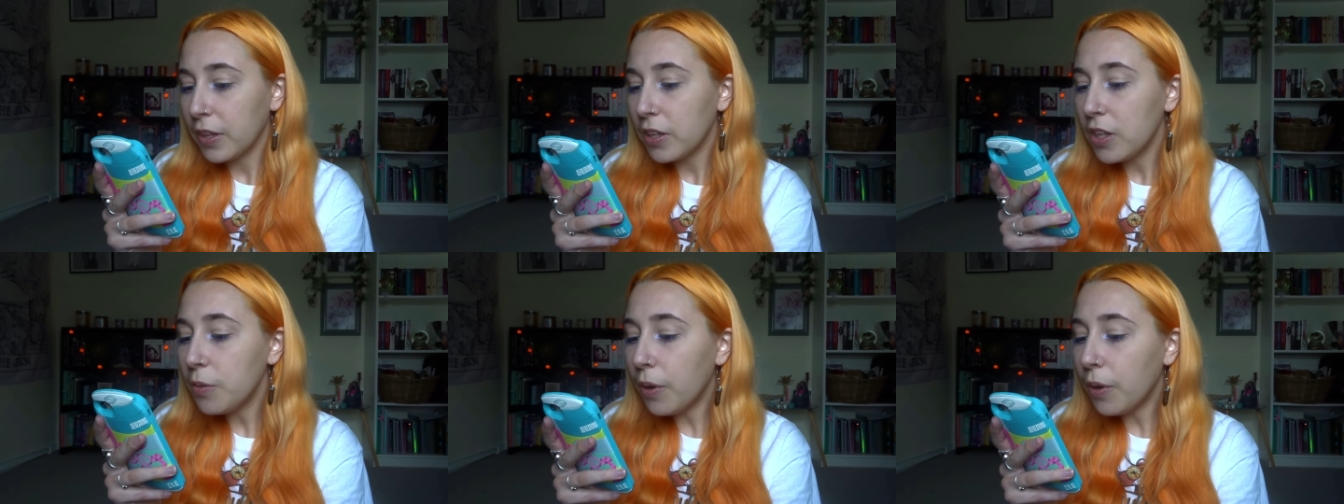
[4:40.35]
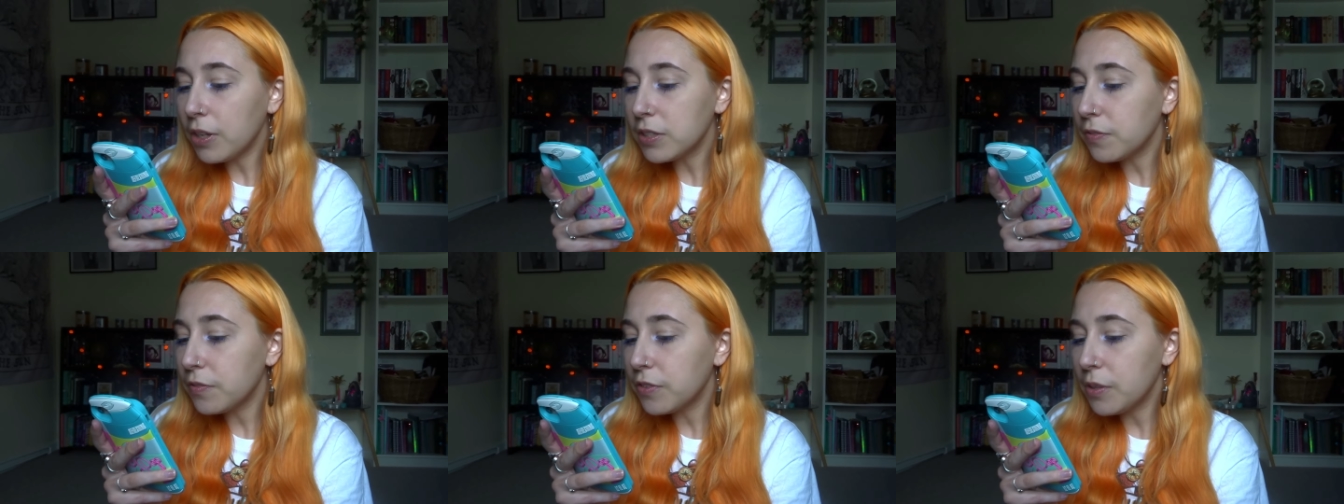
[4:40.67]
You
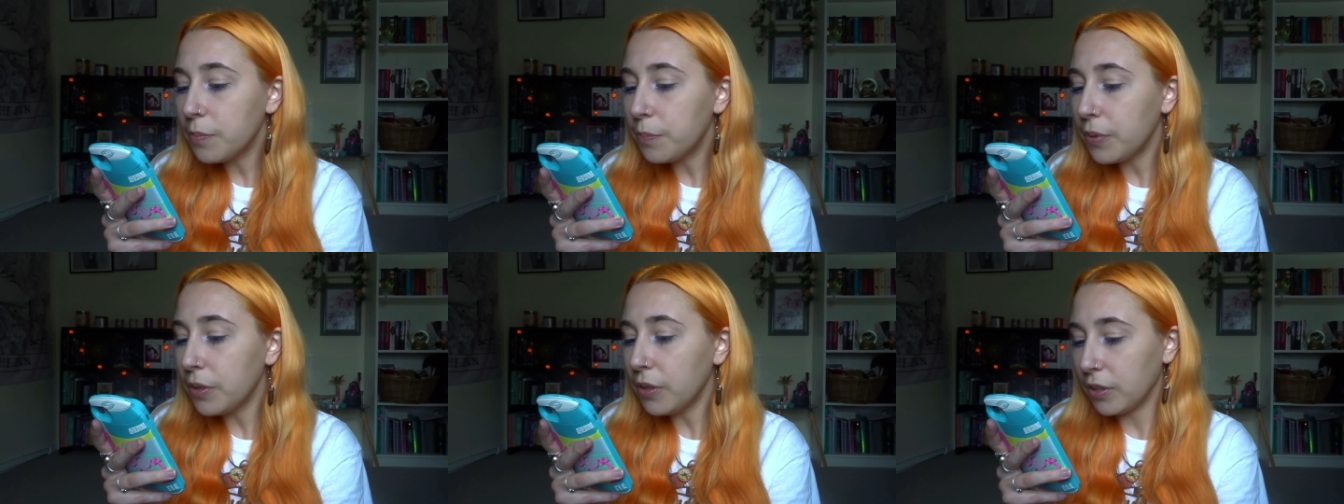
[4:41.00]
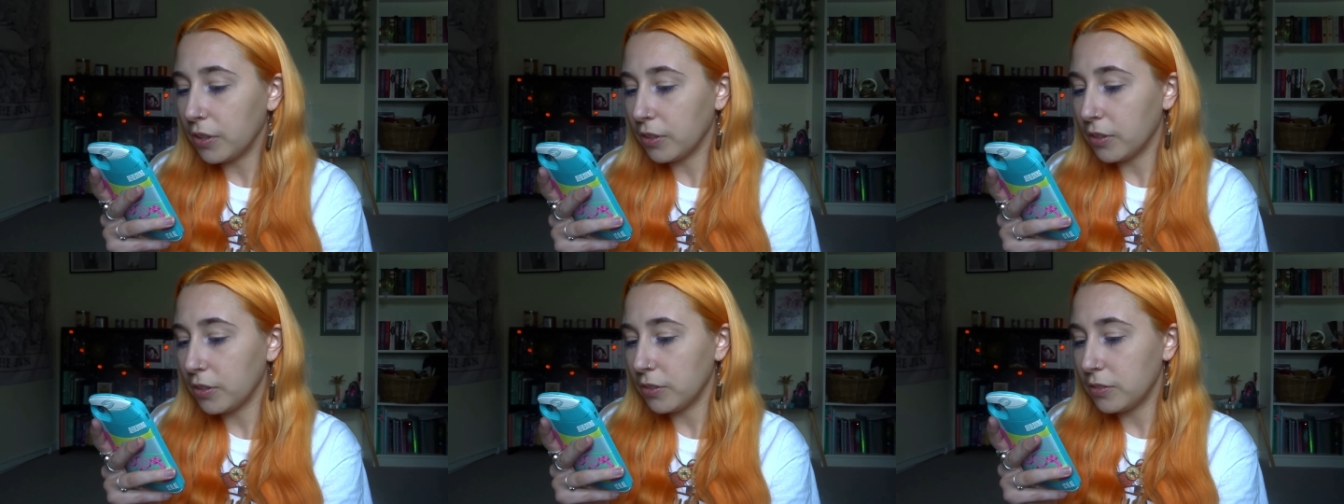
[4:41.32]
asked for the
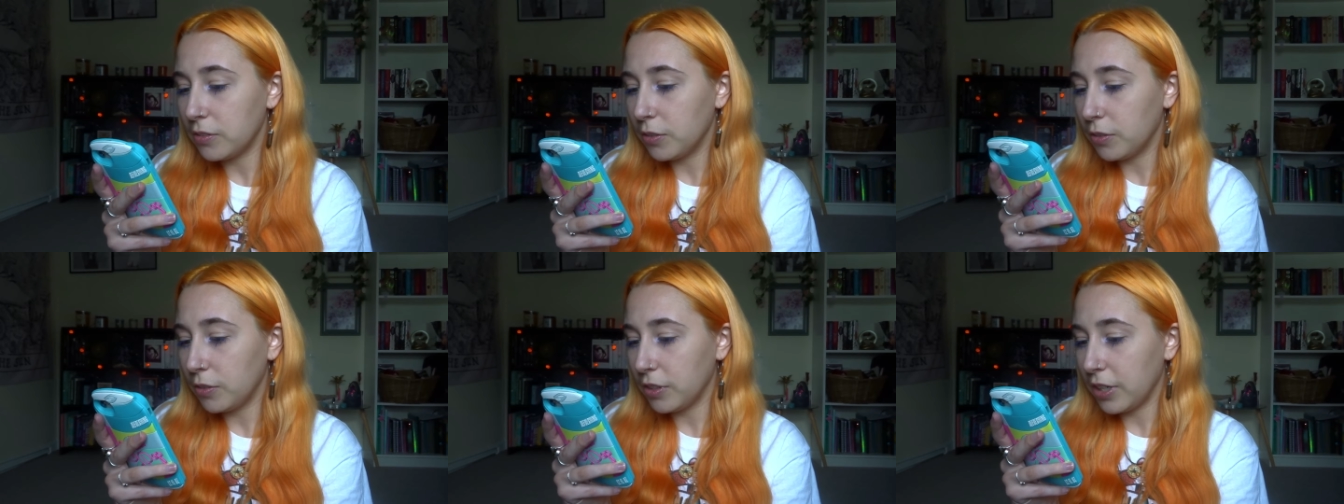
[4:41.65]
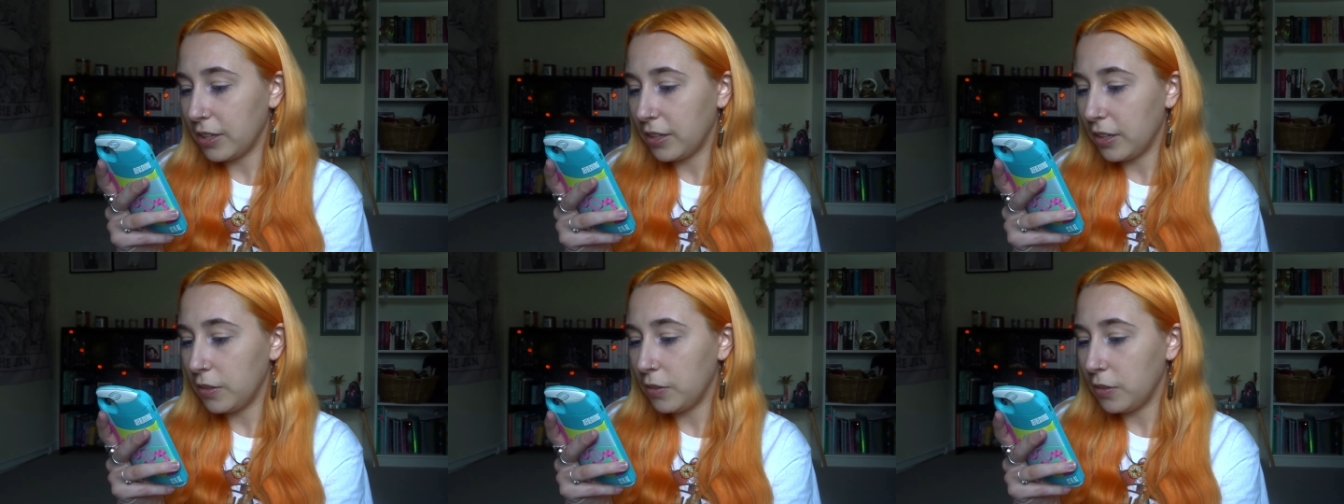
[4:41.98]
book.
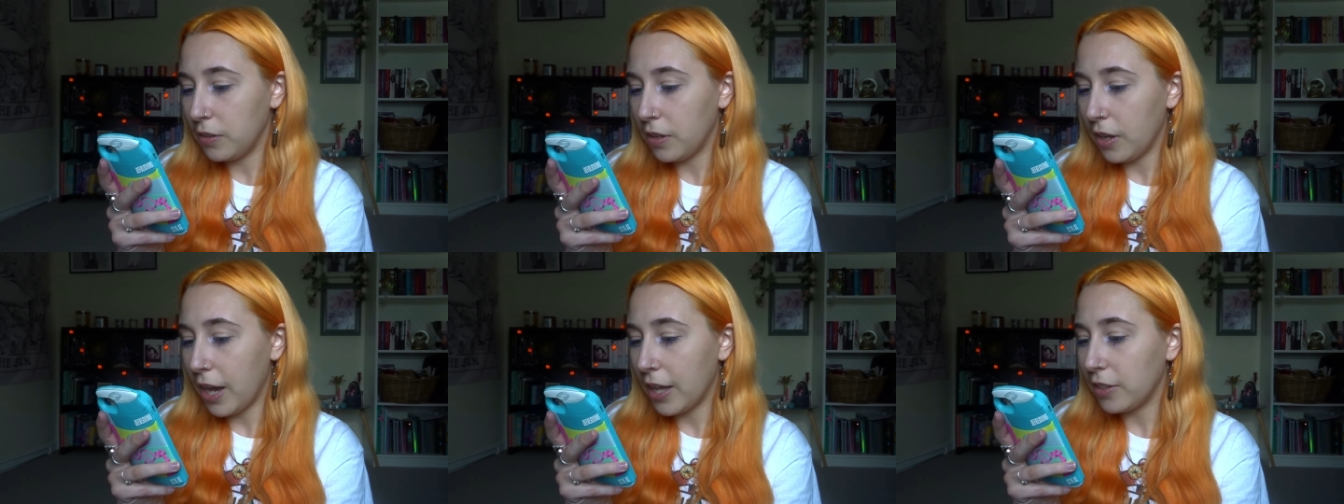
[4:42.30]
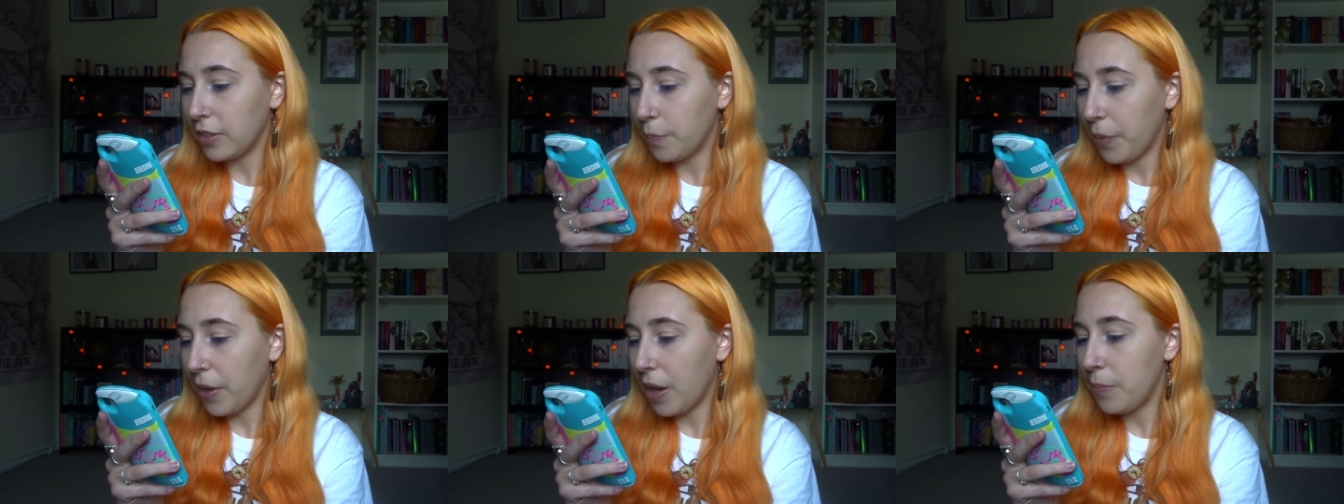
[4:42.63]
Dorian had had
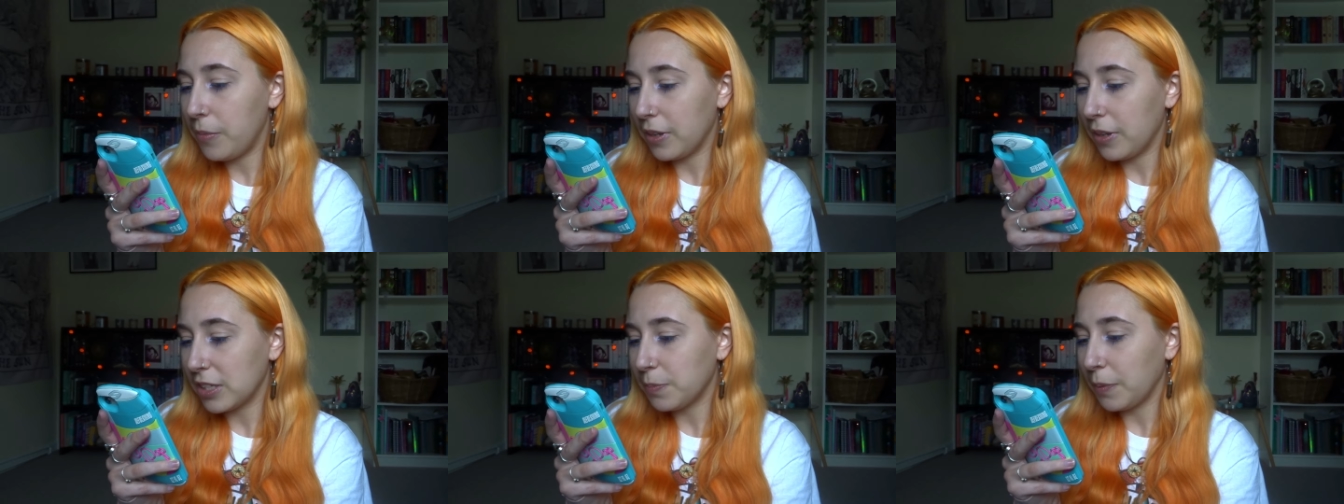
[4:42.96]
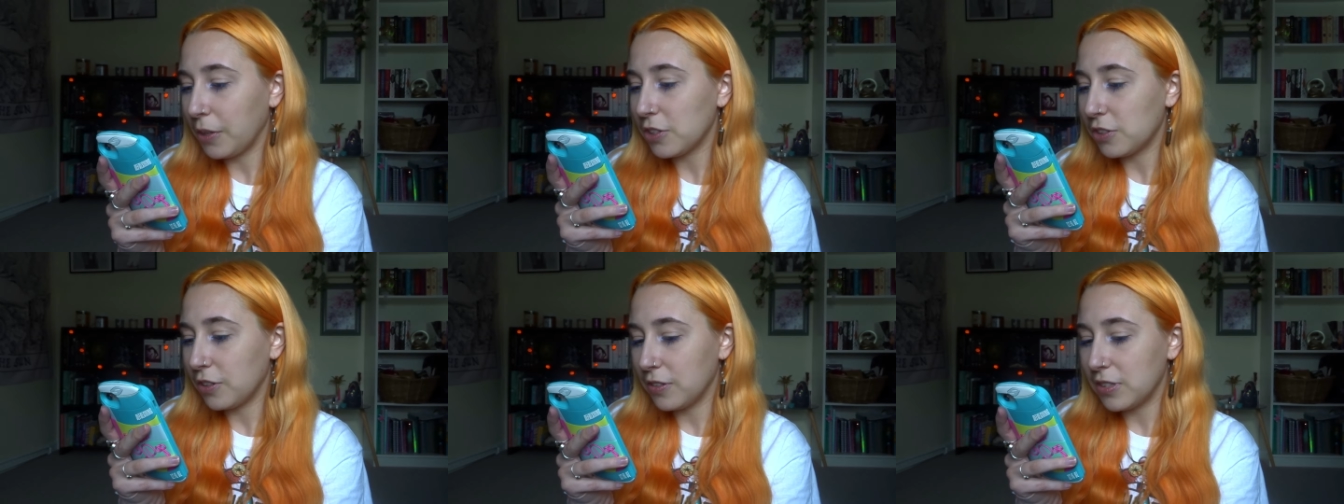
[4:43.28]
the permanent
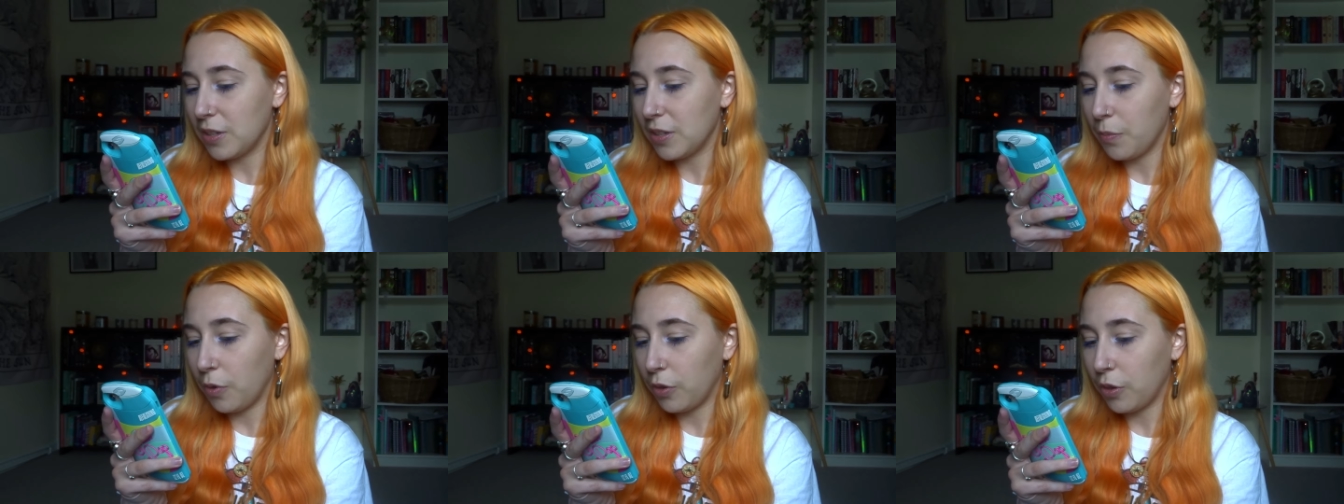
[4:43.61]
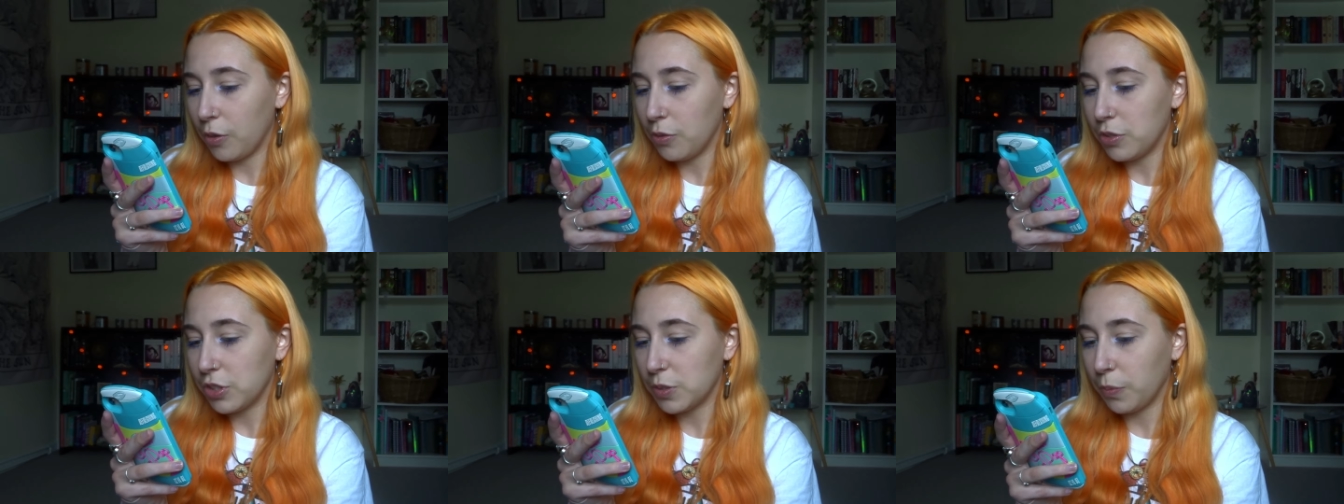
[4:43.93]
expression of someone
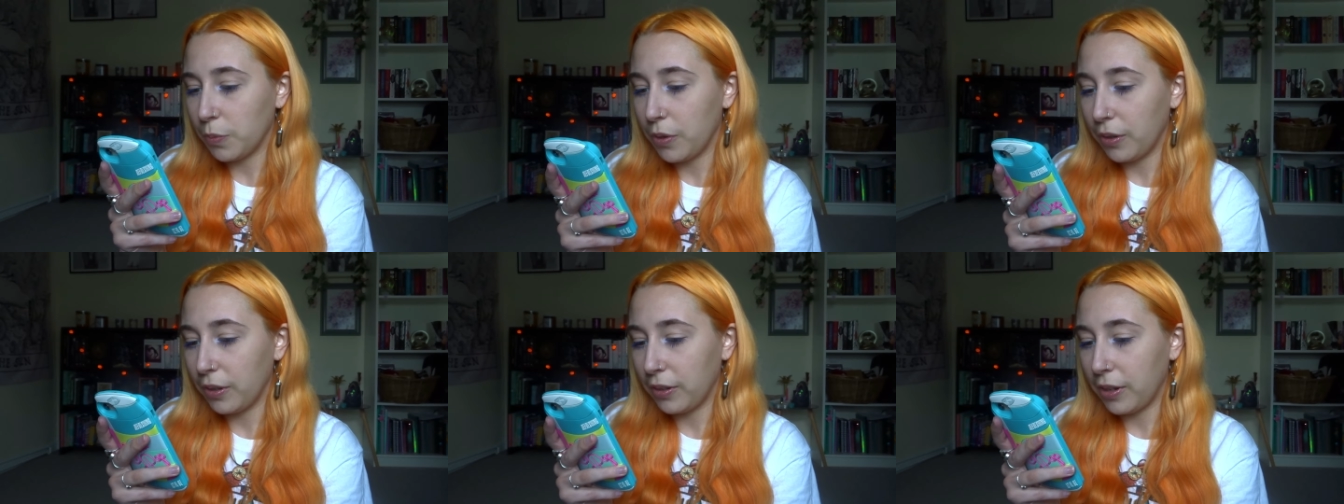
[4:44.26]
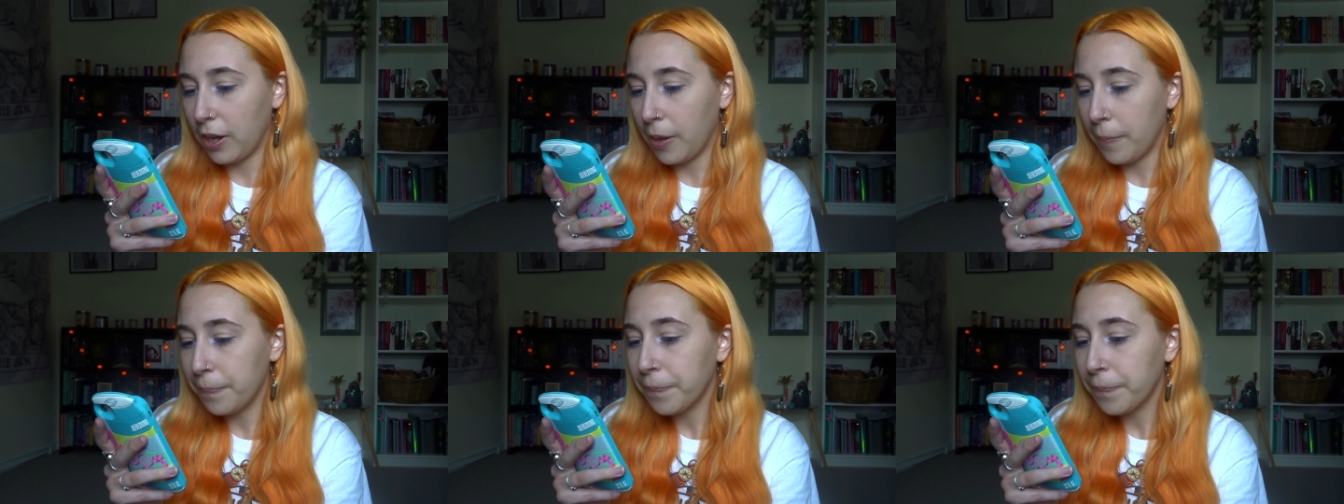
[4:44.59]
who had just woken
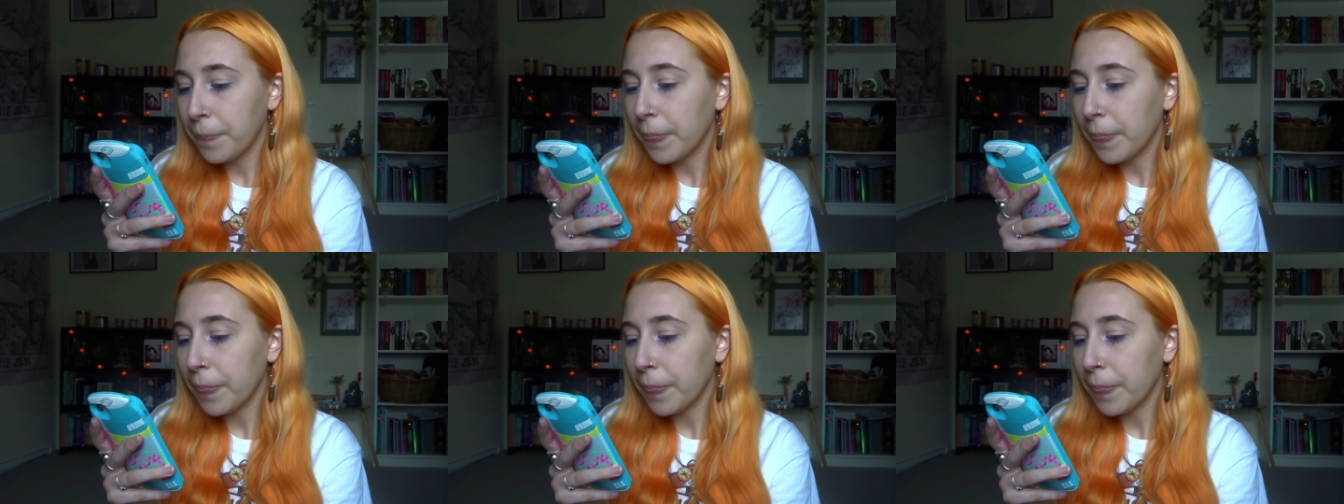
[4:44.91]
up.